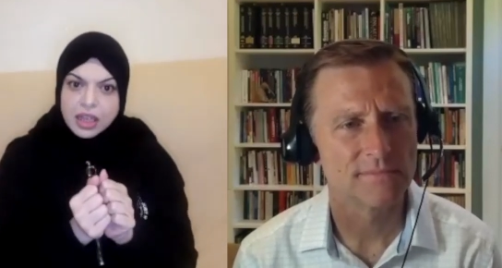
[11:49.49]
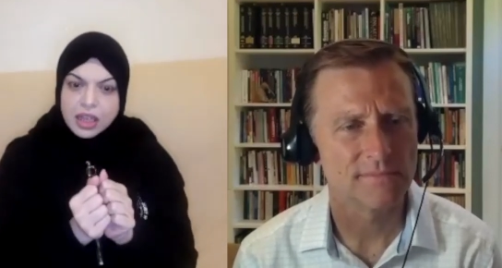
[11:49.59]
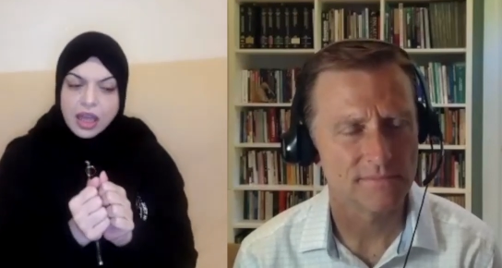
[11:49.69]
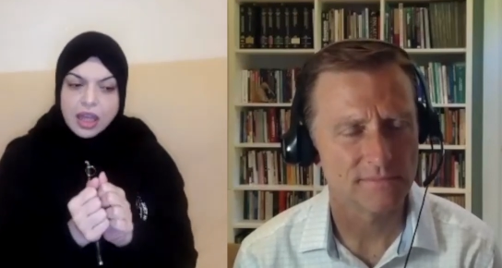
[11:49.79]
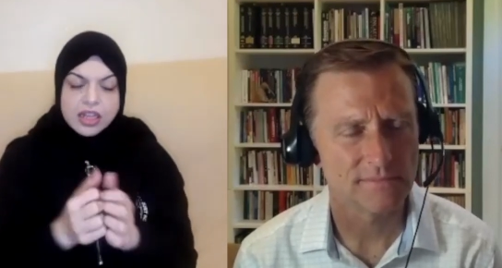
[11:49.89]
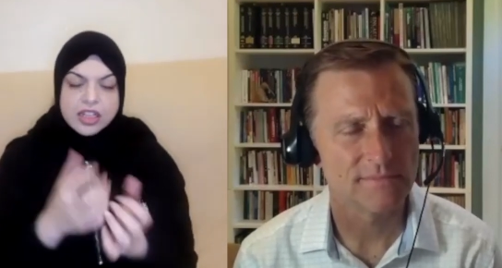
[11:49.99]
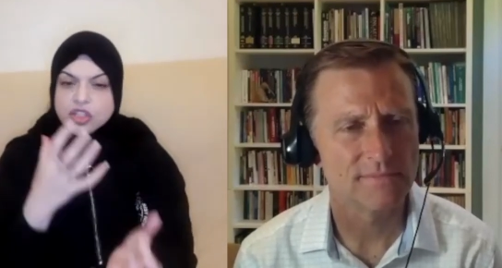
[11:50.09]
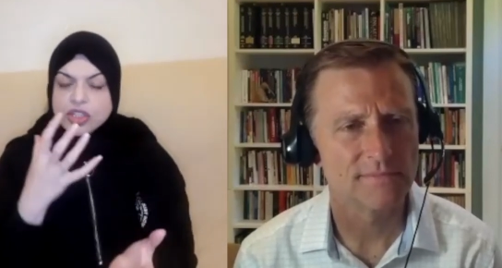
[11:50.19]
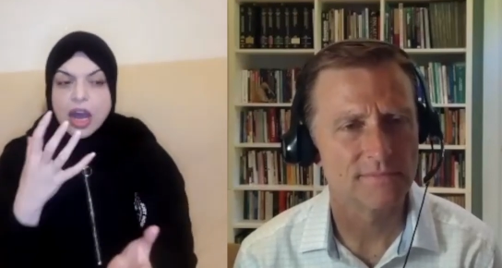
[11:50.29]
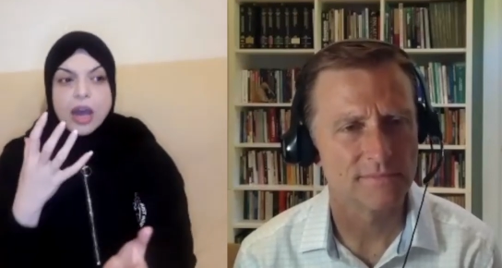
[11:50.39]

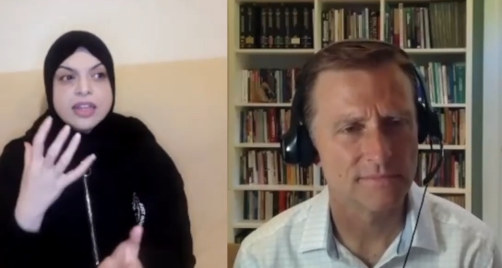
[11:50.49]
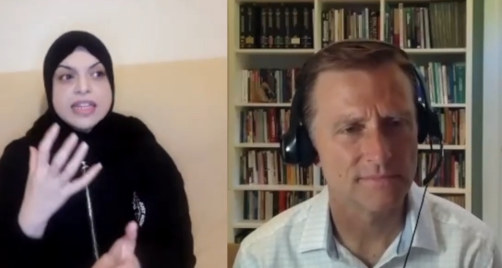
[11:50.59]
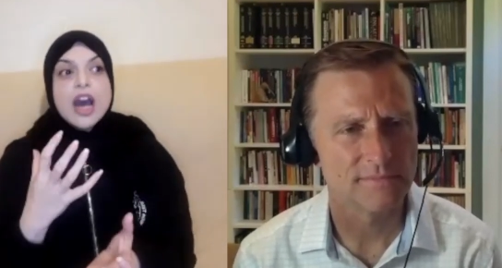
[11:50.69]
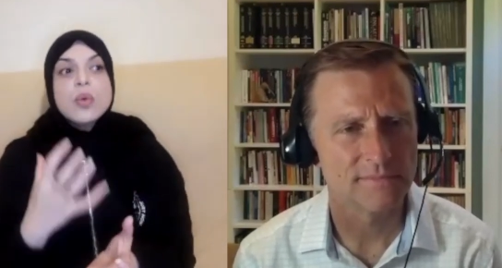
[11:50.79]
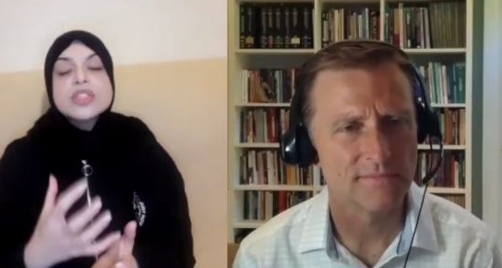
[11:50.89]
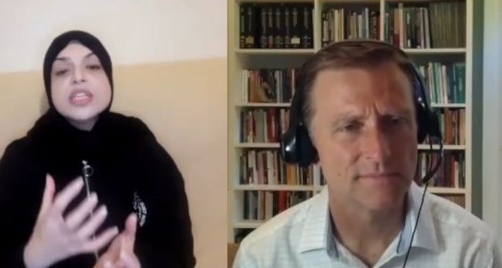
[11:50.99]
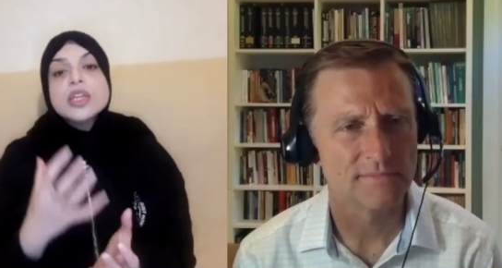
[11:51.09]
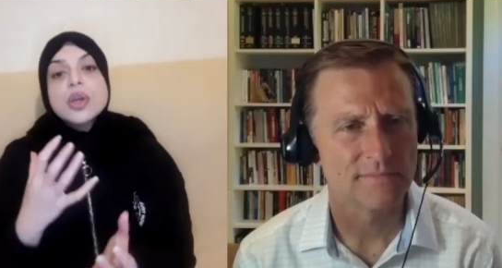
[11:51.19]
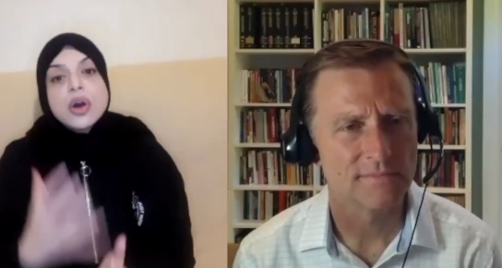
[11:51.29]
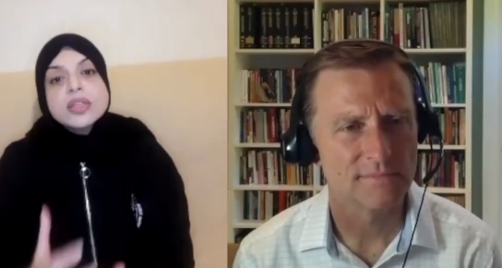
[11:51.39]
Speaker 1: And I was
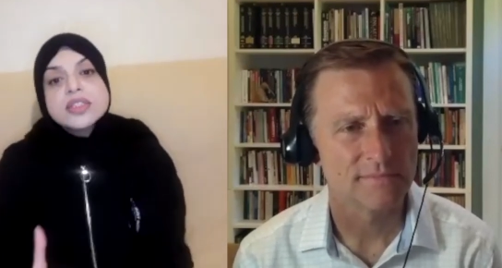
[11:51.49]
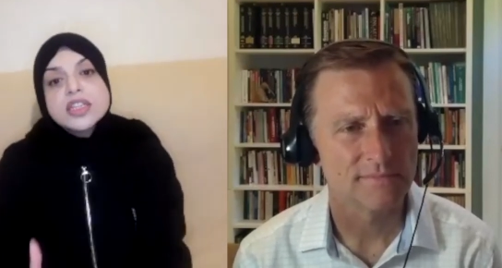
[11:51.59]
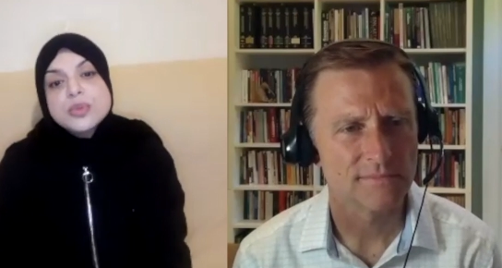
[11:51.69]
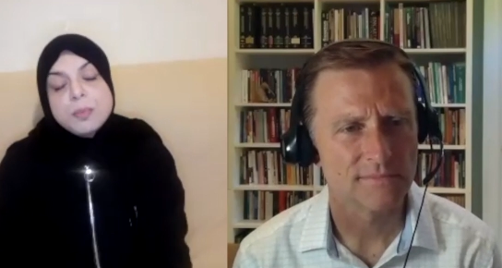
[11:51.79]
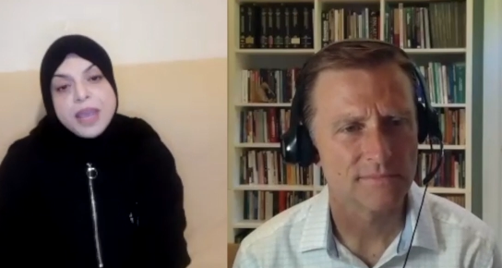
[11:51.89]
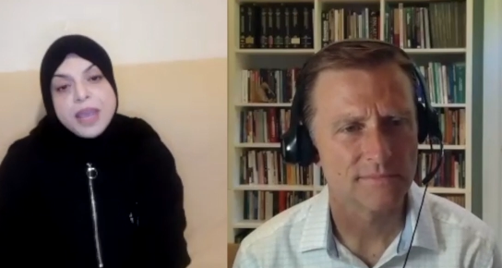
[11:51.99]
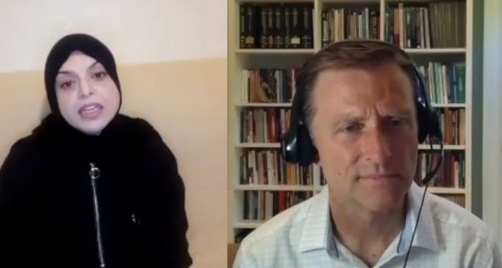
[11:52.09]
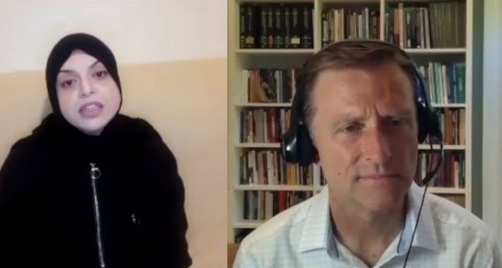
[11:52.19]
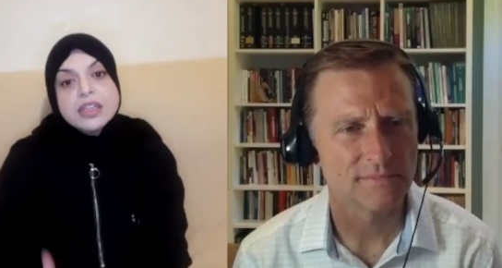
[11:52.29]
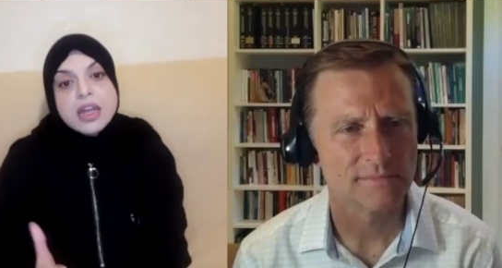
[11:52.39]
in constant
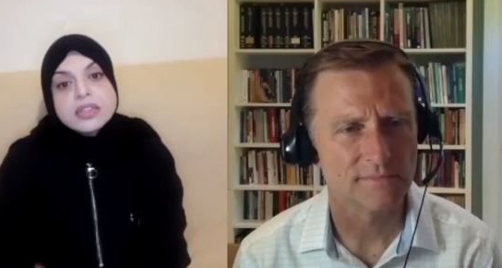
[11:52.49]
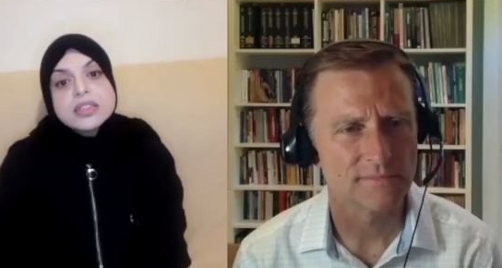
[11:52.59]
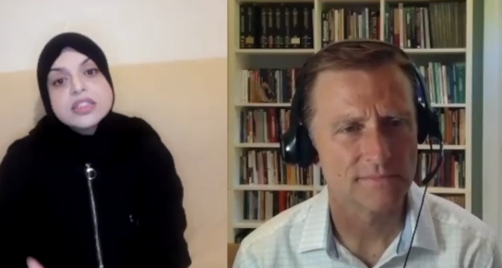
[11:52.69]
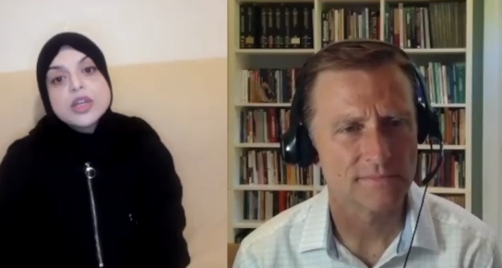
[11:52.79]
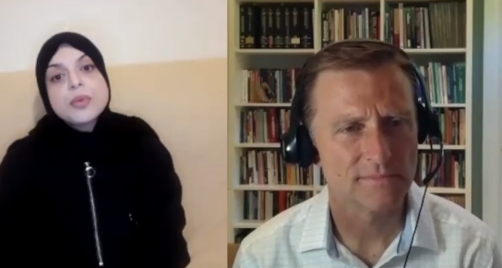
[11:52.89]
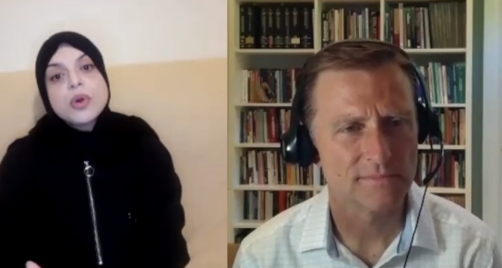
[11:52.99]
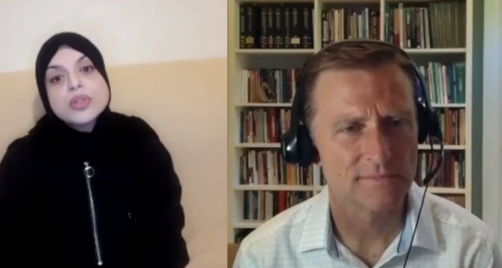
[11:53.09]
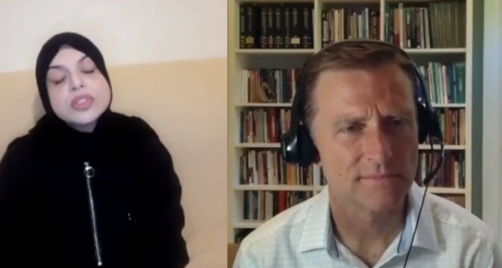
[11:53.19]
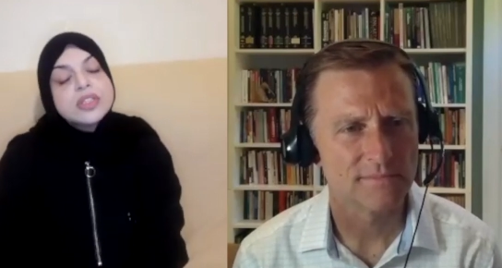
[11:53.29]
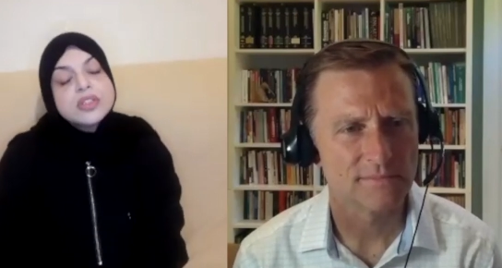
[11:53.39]
pain, non-stop
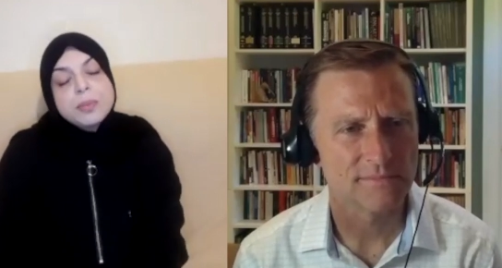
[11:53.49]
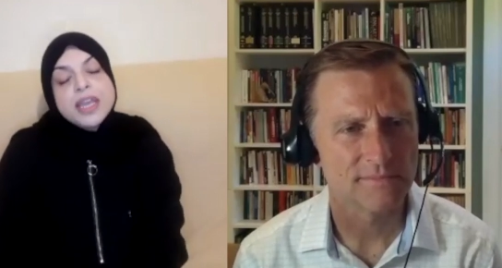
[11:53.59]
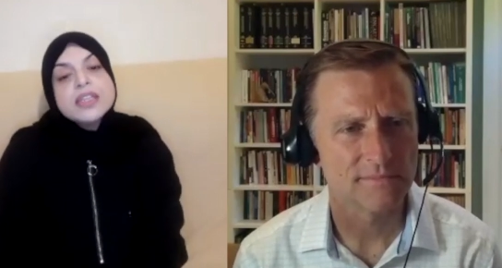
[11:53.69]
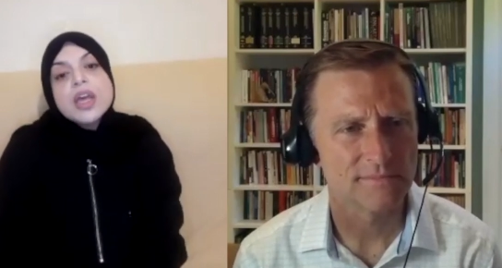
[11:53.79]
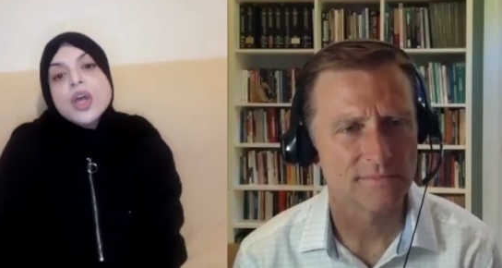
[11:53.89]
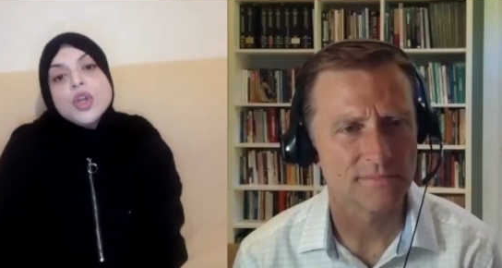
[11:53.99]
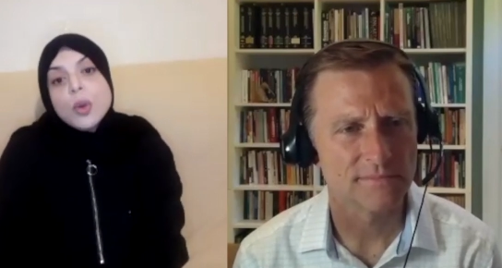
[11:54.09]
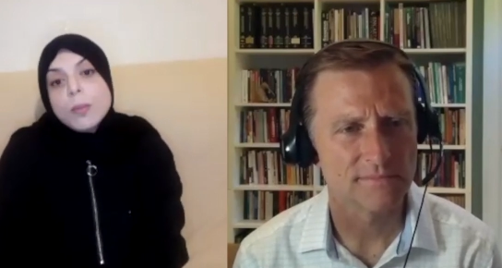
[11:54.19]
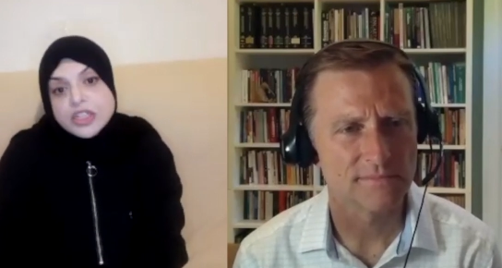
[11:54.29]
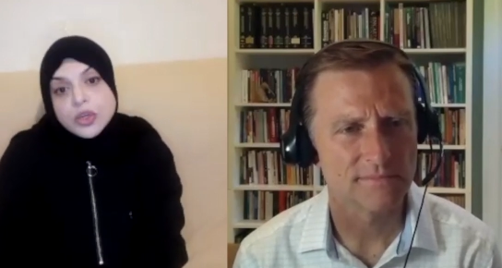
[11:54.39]
constant pain. No
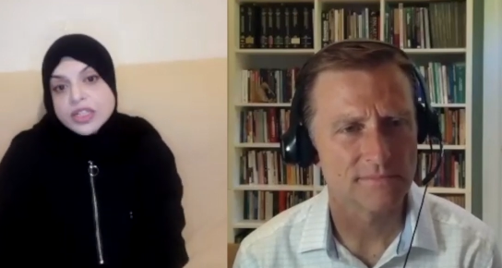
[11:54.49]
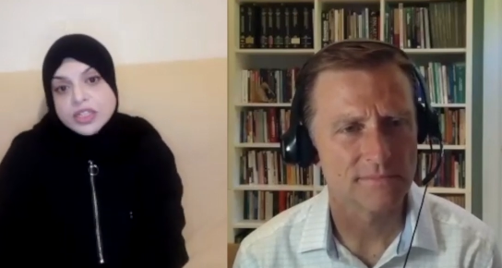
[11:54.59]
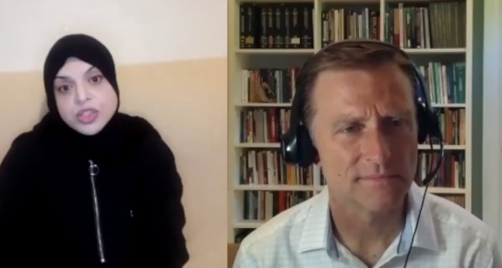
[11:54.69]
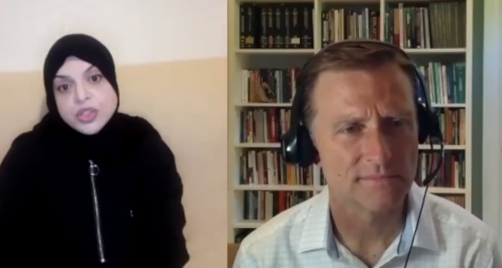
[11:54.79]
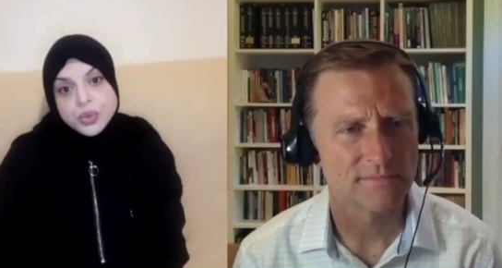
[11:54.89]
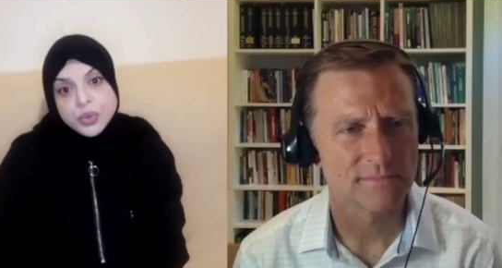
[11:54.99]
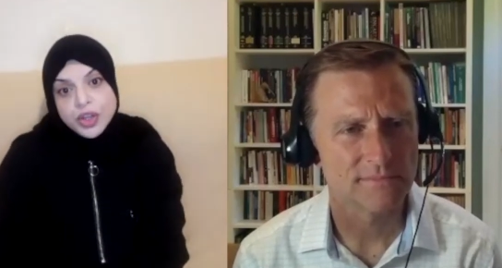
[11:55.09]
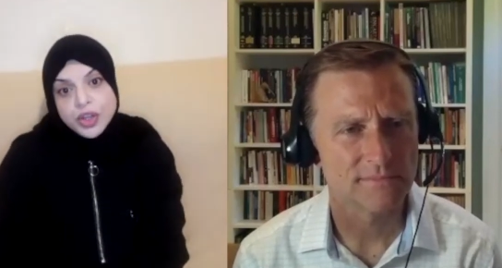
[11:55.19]
matter what I do,